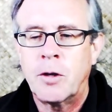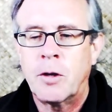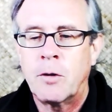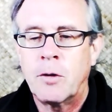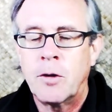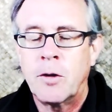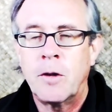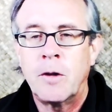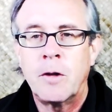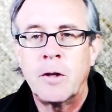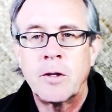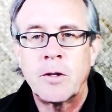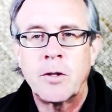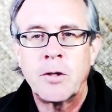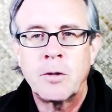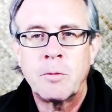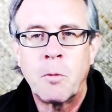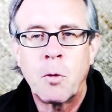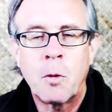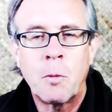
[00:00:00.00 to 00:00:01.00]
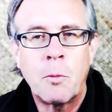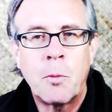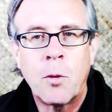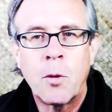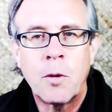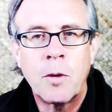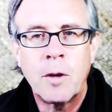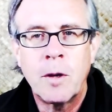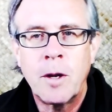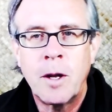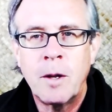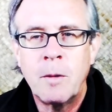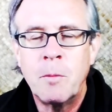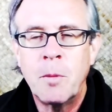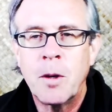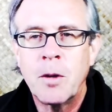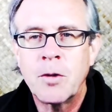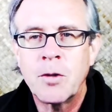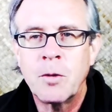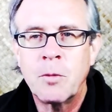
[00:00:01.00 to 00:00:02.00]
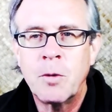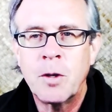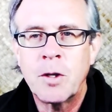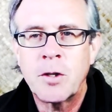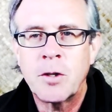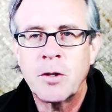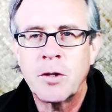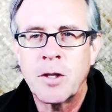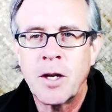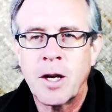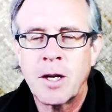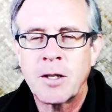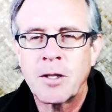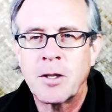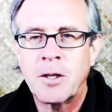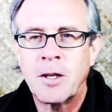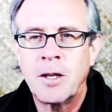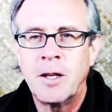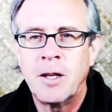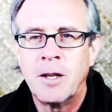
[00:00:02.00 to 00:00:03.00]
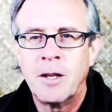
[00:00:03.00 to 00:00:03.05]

You know, this is more important than any bells and whistles, actually.